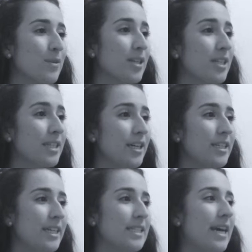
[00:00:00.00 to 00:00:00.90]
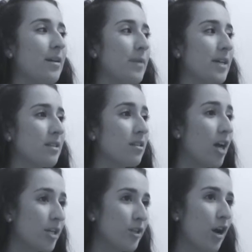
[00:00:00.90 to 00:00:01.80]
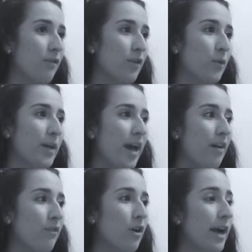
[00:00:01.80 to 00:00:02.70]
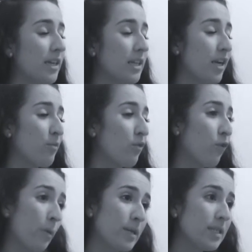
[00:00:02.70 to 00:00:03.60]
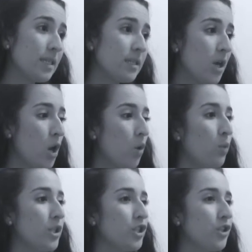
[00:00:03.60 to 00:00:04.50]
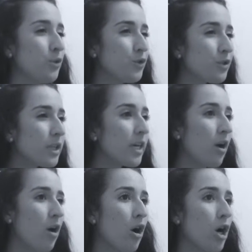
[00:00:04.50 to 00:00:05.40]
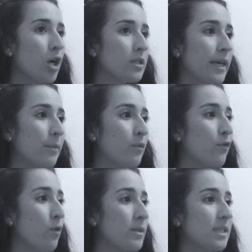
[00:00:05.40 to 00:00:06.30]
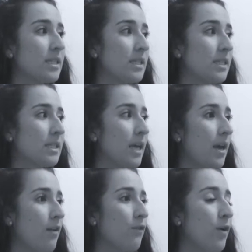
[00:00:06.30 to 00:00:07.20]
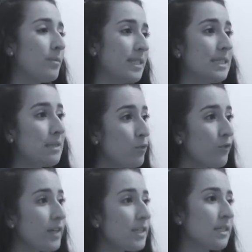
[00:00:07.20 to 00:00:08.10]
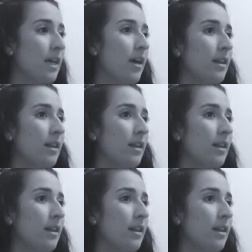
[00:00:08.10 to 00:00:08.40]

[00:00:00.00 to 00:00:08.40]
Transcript: Londonderry Dance Academy has a lot to offer. We have our end of the year performances, which usually are like performances from Disney movies.